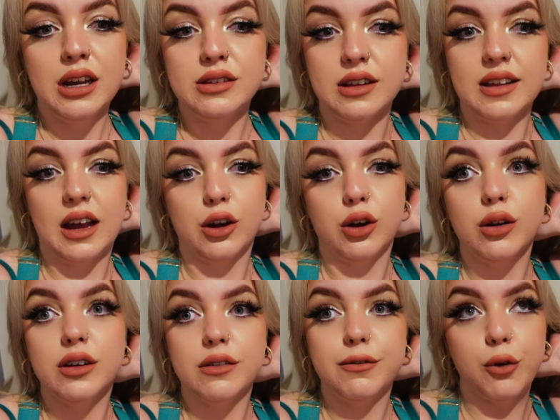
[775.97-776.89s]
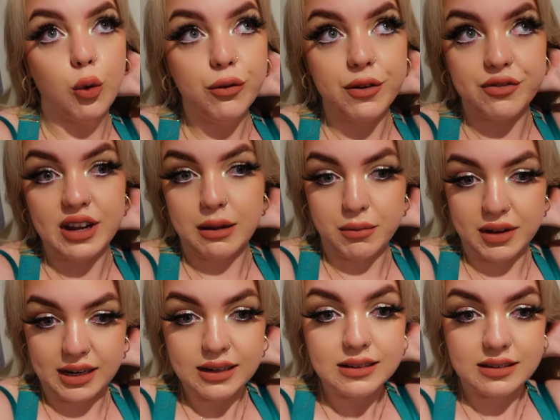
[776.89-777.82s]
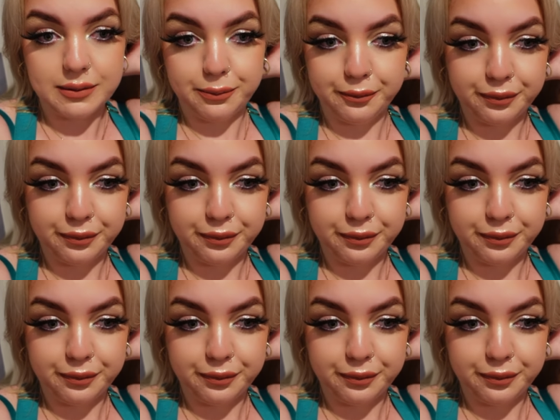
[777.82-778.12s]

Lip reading: So that I got 4 15 minutes,